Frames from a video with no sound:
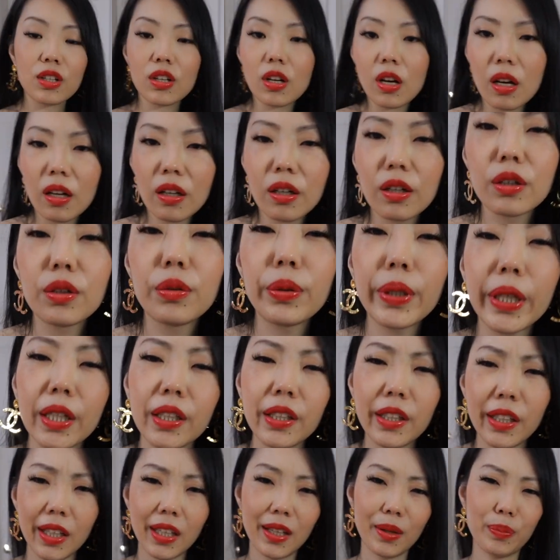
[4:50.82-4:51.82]
talk
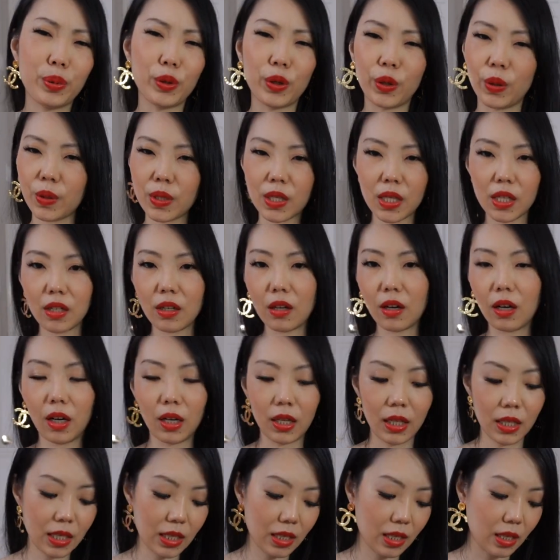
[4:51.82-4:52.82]
quickly pros and
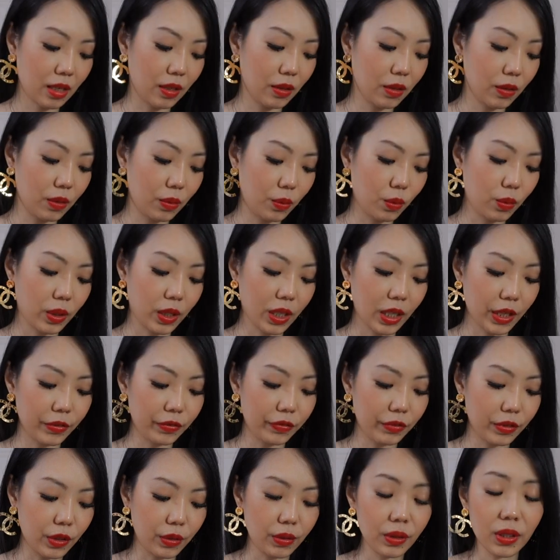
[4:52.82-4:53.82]
cons and what
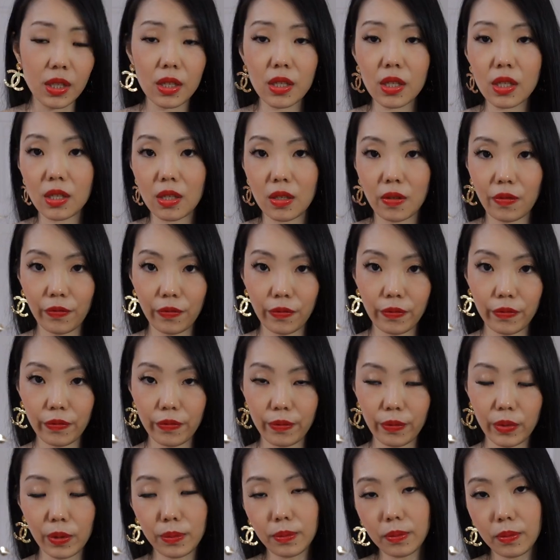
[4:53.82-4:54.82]
I've noticed
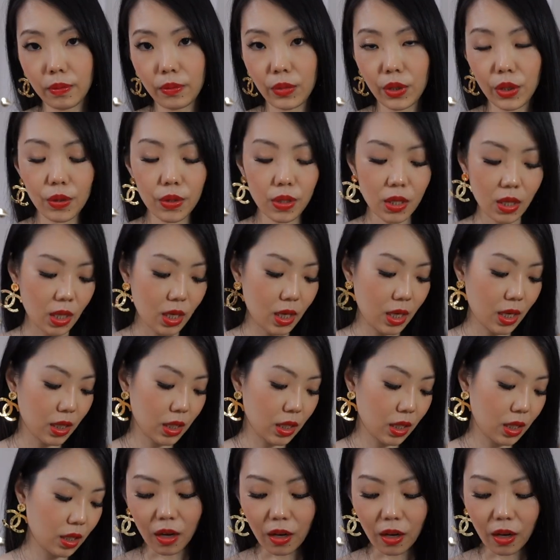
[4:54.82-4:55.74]
from using it.